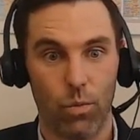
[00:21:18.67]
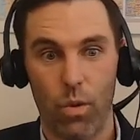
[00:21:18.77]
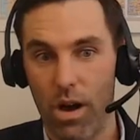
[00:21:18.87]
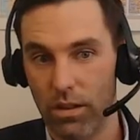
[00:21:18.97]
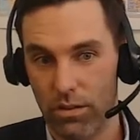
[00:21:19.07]

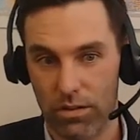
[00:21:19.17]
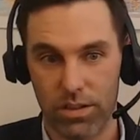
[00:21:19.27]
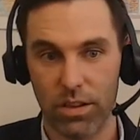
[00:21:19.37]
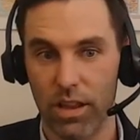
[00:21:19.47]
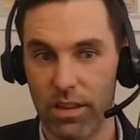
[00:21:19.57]
while you're
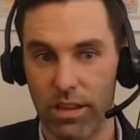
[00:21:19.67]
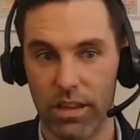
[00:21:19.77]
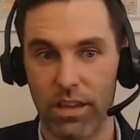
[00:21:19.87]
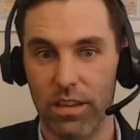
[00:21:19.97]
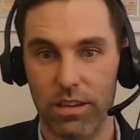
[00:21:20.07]
still at
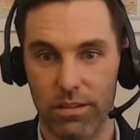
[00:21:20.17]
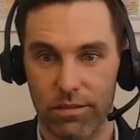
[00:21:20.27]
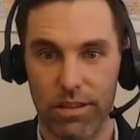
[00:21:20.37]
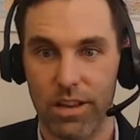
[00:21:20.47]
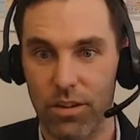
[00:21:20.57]

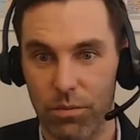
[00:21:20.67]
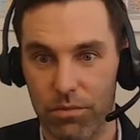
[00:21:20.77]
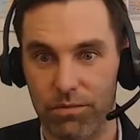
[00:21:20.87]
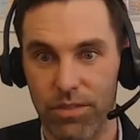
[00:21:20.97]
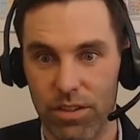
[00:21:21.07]
your
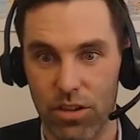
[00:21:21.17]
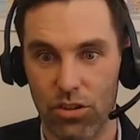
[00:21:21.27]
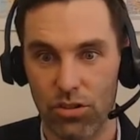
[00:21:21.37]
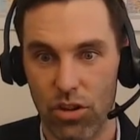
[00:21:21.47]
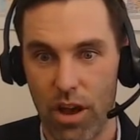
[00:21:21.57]

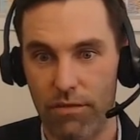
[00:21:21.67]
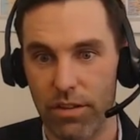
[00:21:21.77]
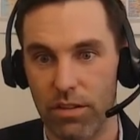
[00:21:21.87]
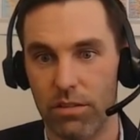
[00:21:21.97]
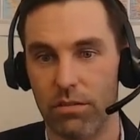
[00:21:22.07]
physician's
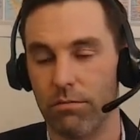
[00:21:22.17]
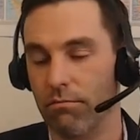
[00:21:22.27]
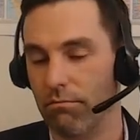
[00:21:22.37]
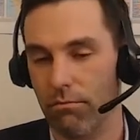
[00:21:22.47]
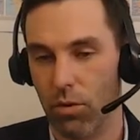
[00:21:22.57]
office
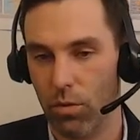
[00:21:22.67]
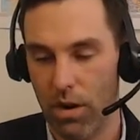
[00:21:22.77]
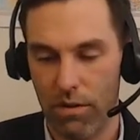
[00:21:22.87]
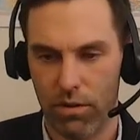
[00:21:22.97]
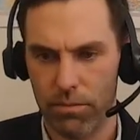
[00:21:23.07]
or
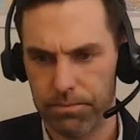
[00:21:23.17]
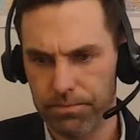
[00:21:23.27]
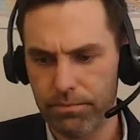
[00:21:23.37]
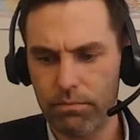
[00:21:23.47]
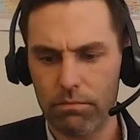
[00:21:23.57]
wherever
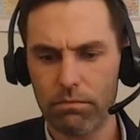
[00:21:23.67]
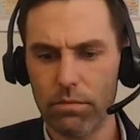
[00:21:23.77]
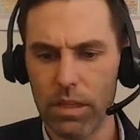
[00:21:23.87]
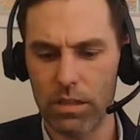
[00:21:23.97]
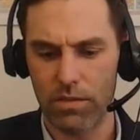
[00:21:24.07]

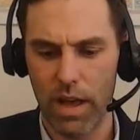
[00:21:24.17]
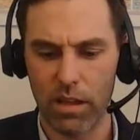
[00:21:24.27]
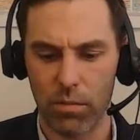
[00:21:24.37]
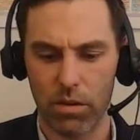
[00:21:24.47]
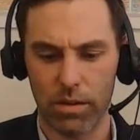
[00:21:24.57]
is
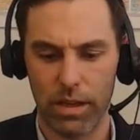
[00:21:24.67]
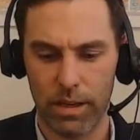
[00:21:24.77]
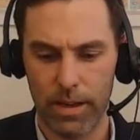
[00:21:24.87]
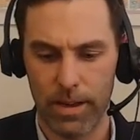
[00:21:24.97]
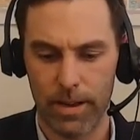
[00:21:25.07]
valuable.
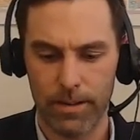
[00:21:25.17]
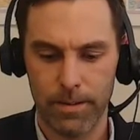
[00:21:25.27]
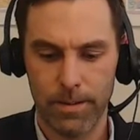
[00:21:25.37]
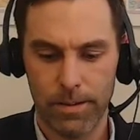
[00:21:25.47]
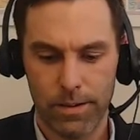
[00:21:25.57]
And
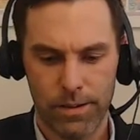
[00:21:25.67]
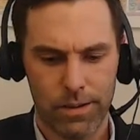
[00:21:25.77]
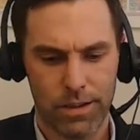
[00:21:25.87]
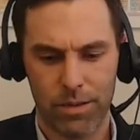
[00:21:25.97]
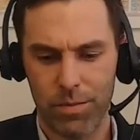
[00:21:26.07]

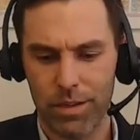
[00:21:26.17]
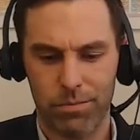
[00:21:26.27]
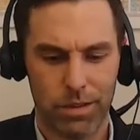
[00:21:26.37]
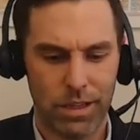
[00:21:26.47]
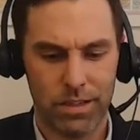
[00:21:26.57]
it can be
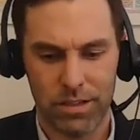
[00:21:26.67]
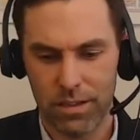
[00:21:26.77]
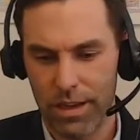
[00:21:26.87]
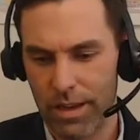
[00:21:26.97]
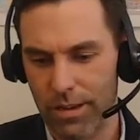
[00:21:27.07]
places
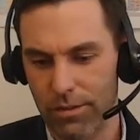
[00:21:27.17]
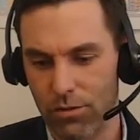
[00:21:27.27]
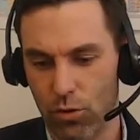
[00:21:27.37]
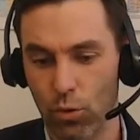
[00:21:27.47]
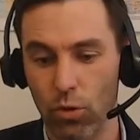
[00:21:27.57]
like
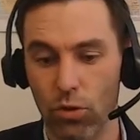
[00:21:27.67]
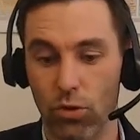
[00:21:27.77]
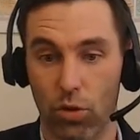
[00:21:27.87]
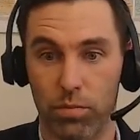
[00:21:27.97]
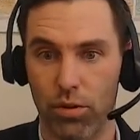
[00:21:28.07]

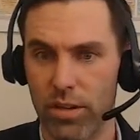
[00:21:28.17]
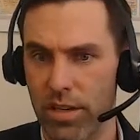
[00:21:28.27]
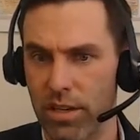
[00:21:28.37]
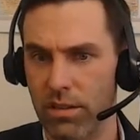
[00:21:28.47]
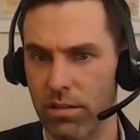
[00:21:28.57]
schools or
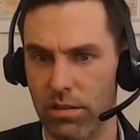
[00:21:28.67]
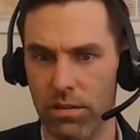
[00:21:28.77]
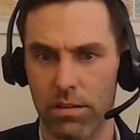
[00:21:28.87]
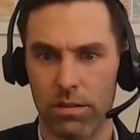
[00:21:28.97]
prisons,